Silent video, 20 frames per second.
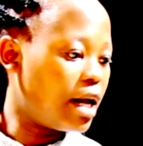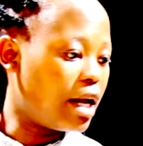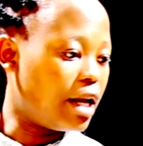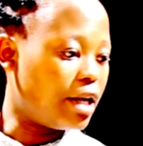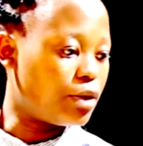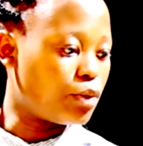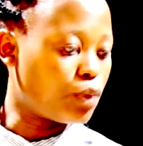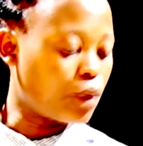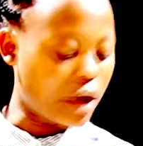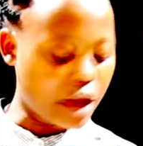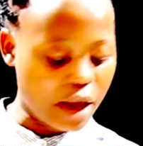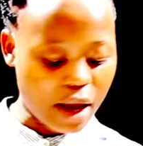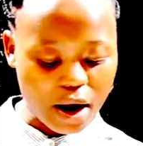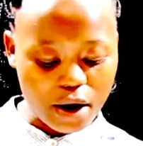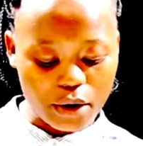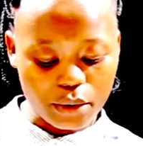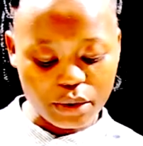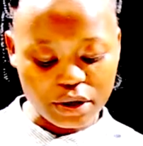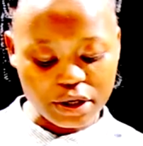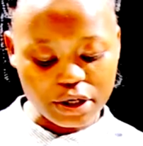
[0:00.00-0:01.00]
And where
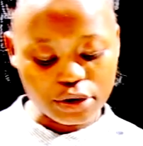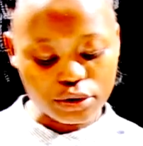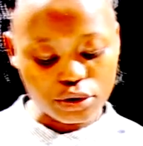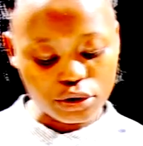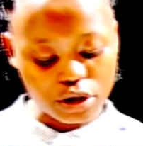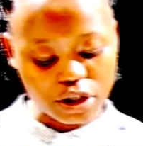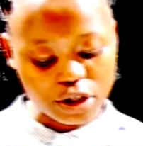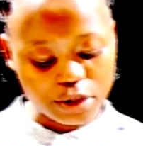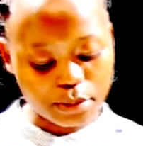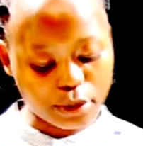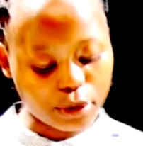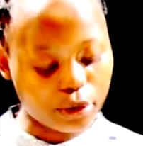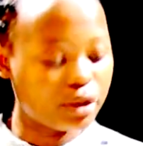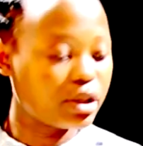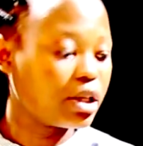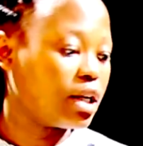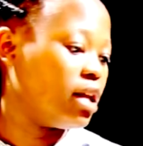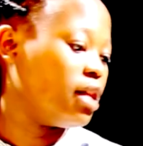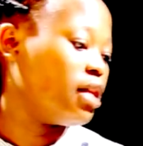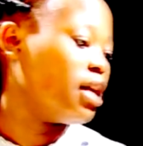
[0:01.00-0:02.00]
we need to
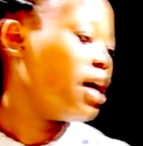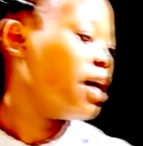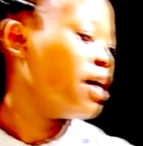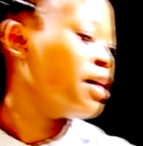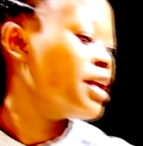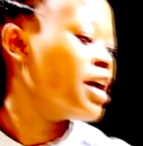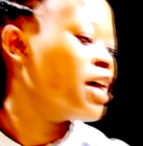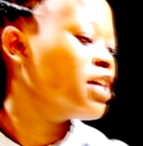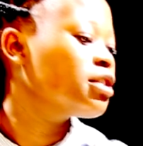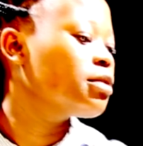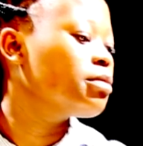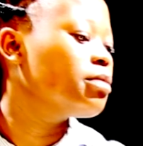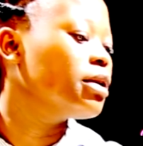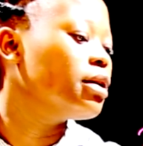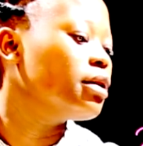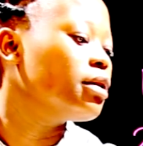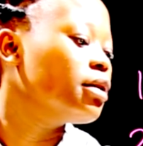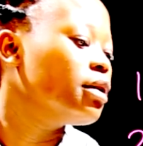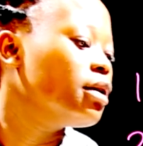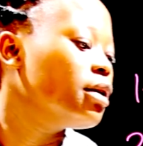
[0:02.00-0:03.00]
dispose? In the
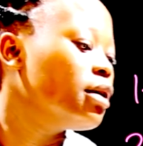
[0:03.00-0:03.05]
dustbin.